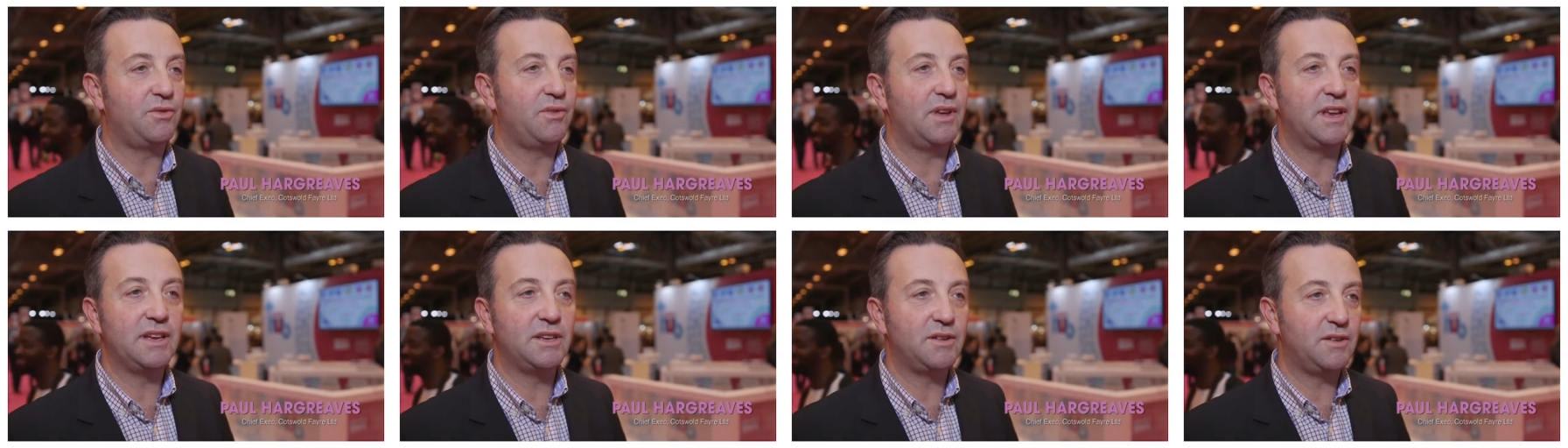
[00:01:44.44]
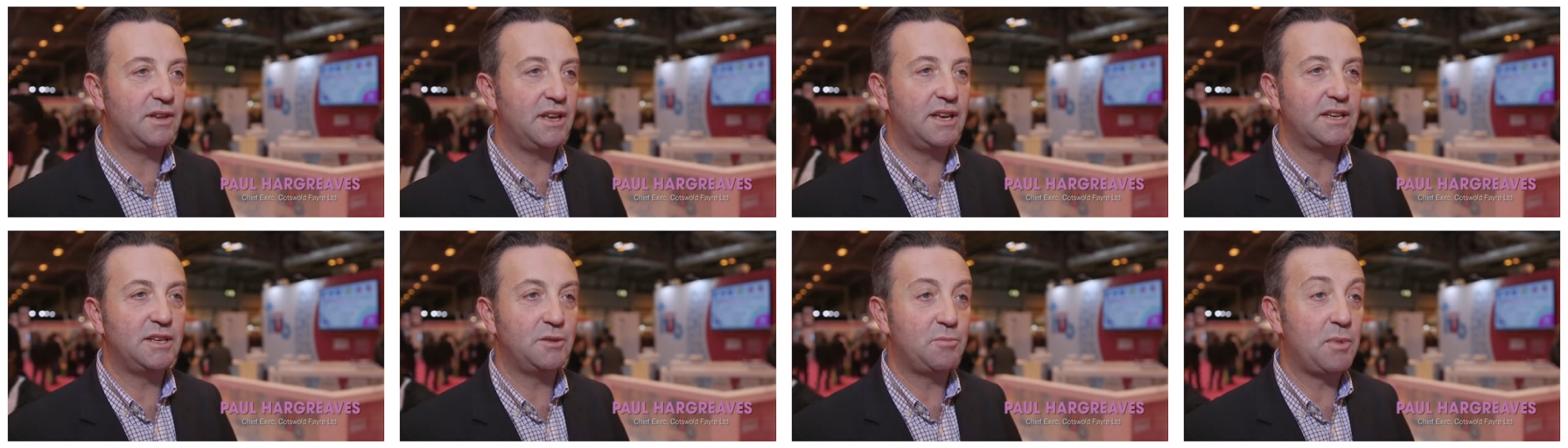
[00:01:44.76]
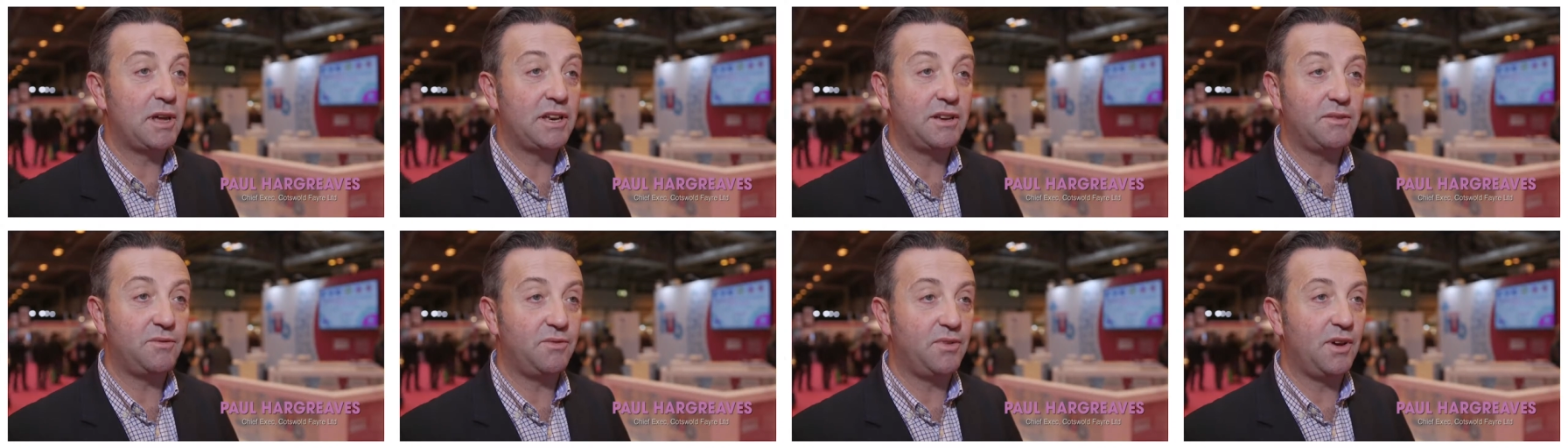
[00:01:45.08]
of
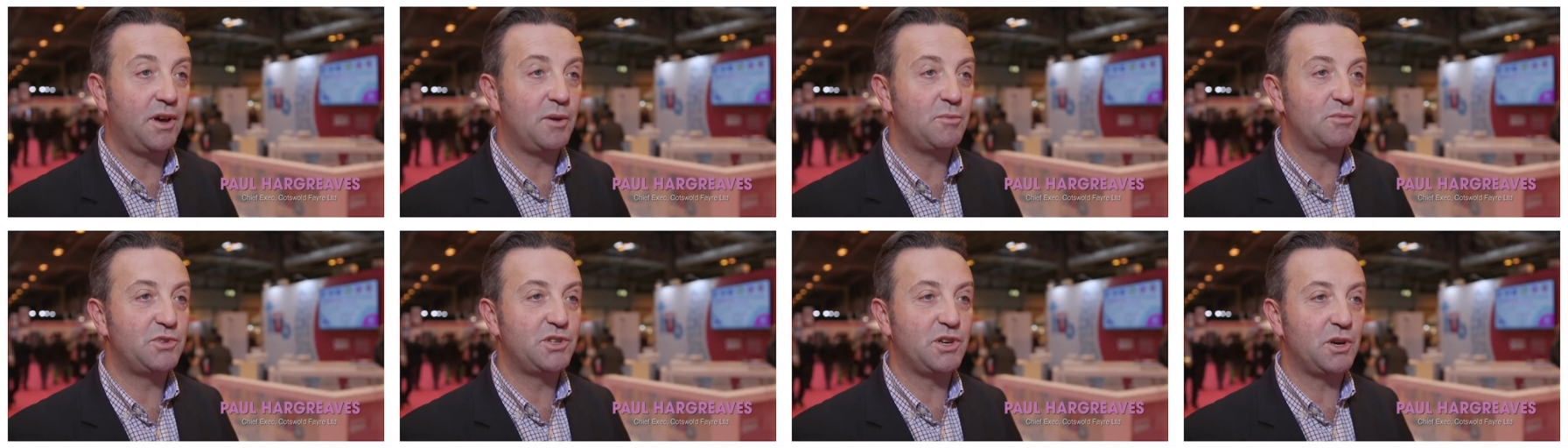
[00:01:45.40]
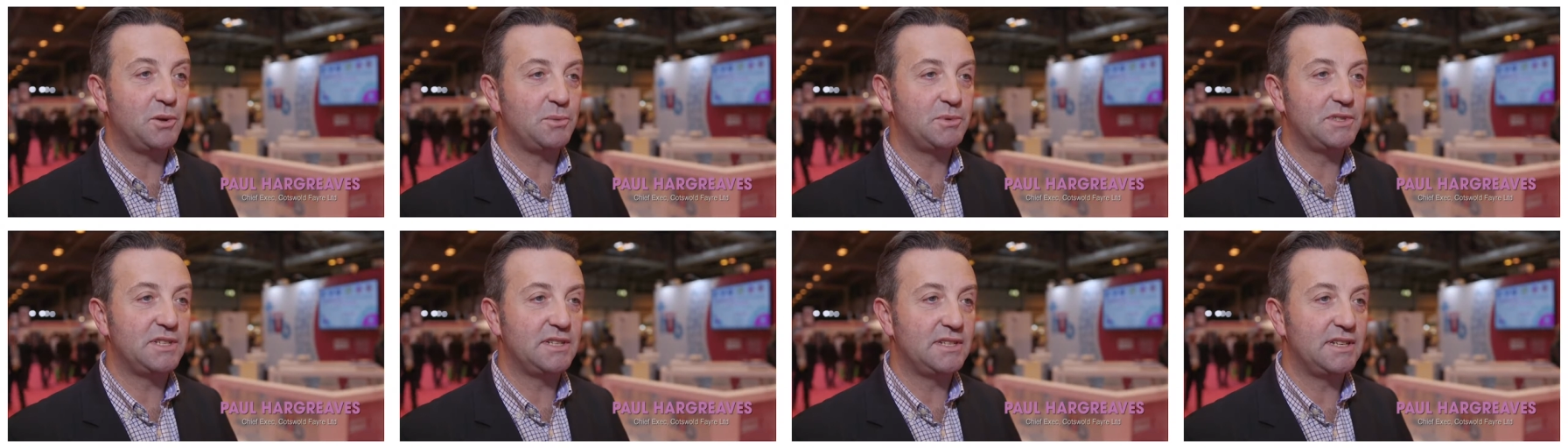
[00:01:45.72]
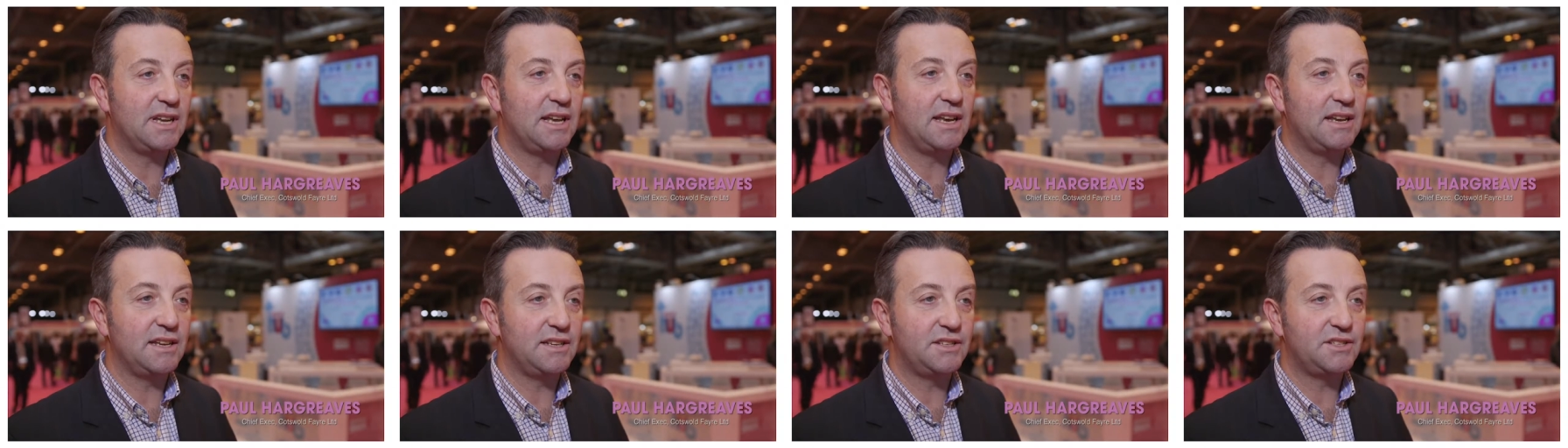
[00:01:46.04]
independent farm shops and
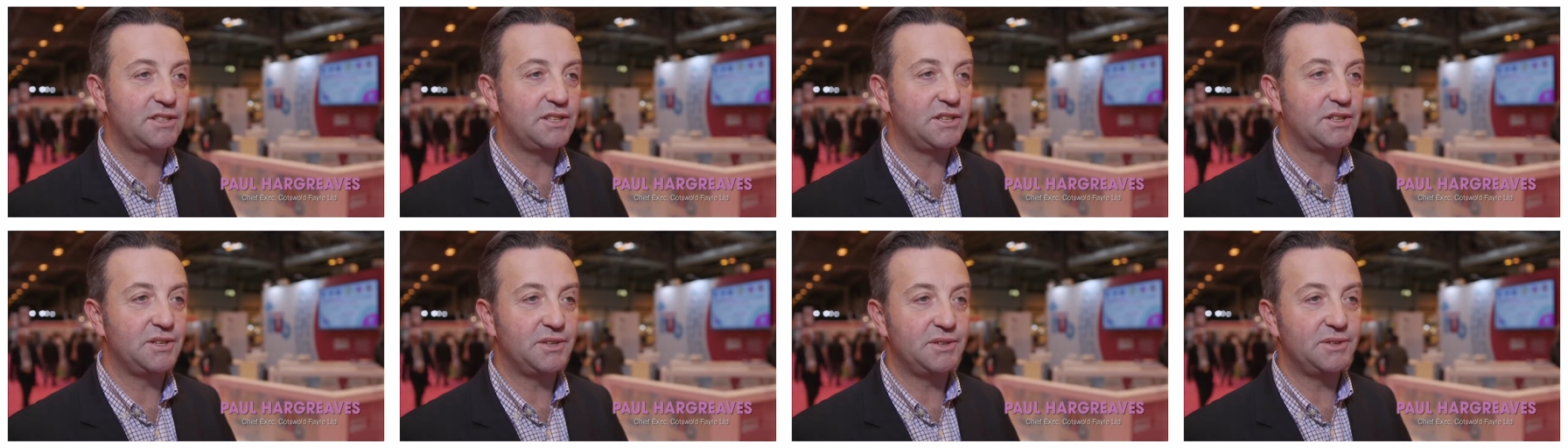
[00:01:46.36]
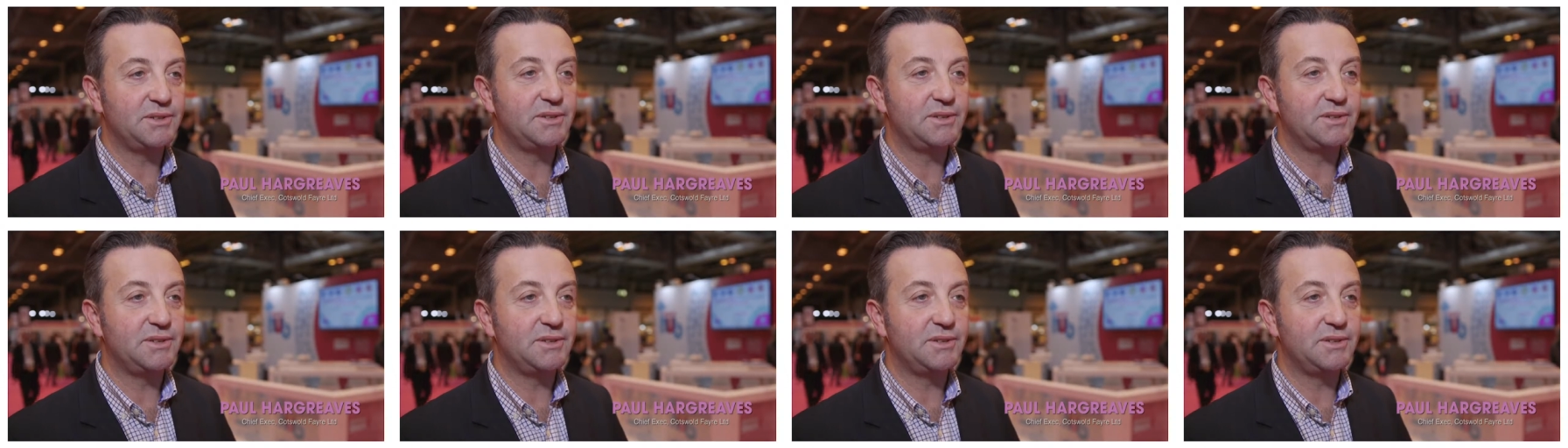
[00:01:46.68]
delis too.